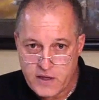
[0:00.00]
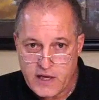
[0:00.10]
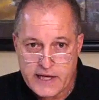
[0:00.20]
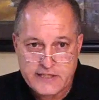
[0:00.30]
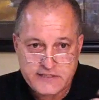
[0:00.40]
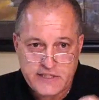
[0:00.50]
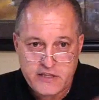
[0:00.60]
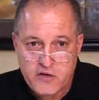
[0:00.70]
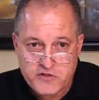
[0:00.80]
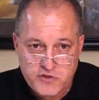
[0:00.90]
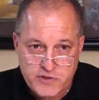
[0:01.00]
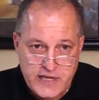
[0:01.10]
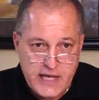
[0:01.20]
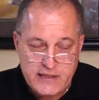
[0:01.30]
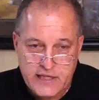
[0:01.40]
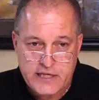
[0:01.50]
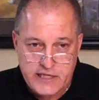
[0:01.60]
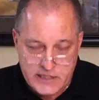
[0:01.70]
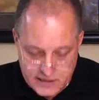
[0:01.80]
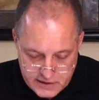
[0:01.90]
I can see those who are not letting
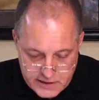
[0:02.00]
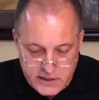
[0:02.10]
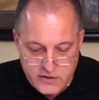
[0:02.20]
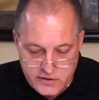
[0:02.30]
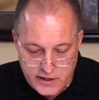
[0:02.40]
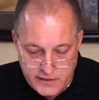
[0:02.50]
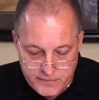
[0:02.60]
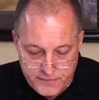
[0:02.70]
it near them.